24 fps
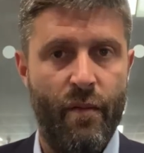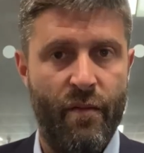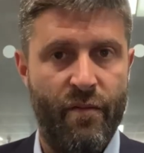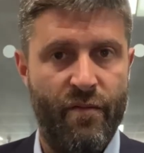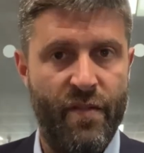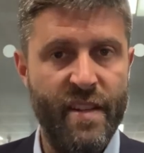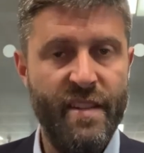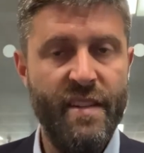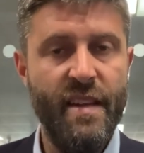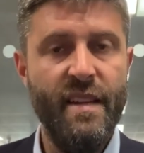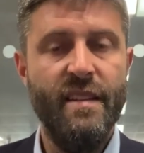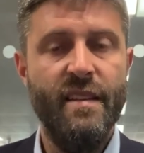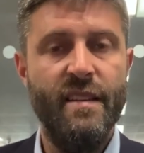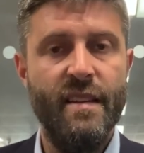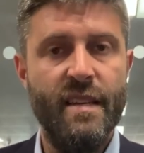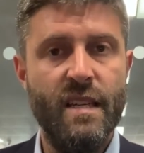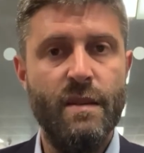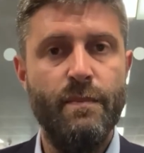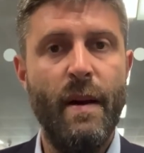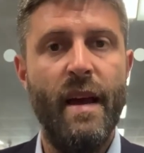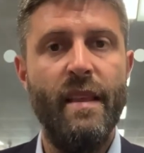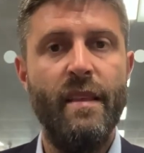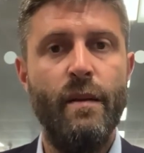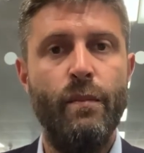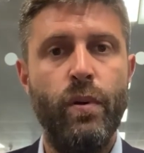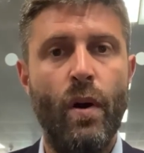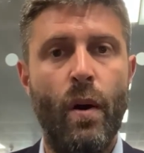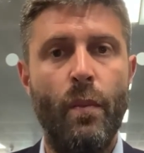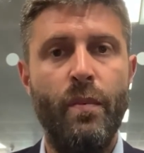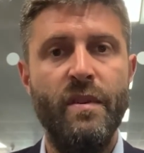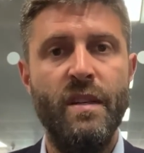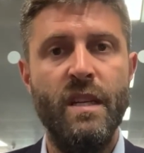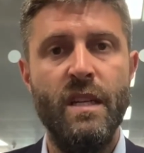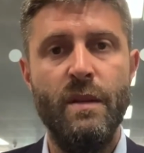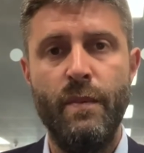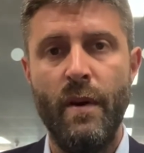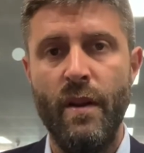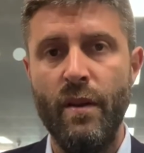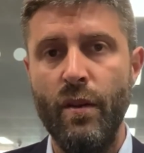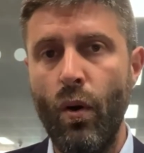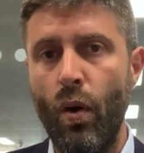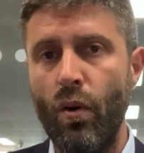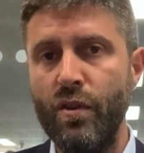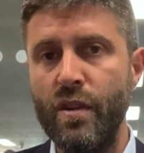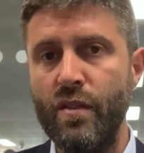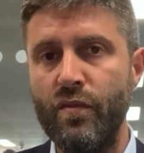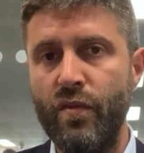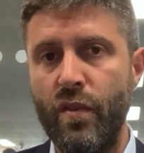visit and inspect the properties, but
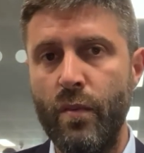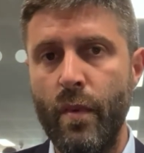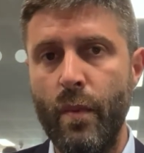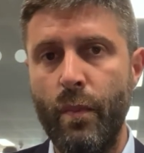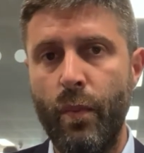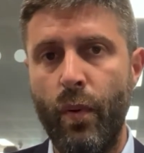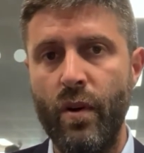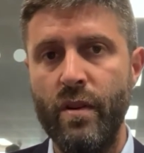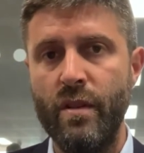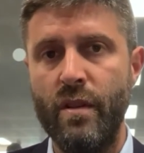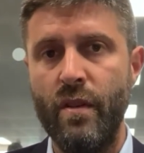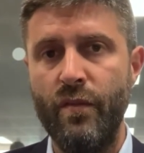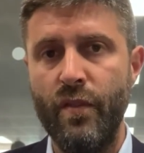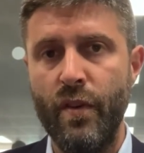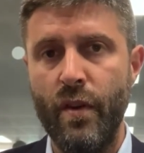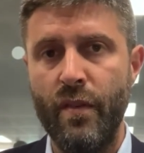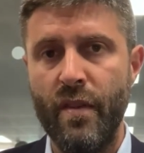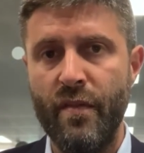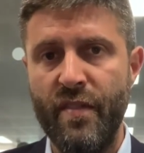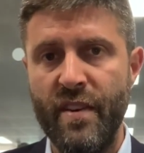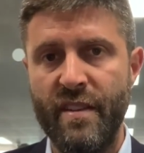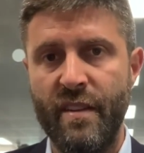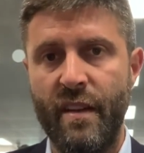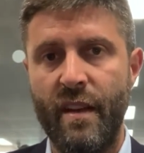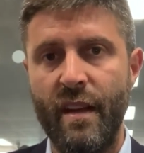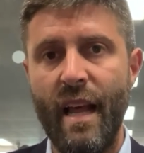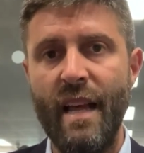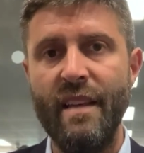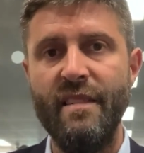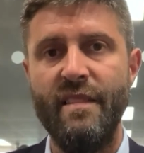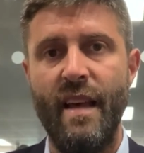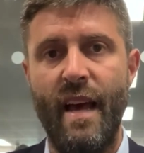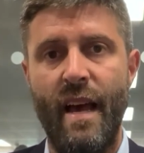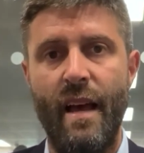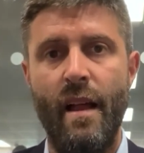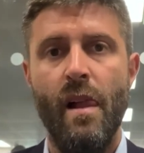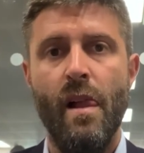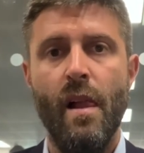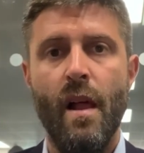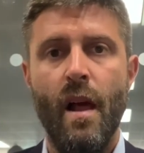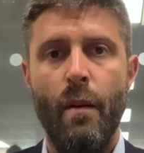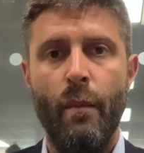not just from a point of view of the physical asset,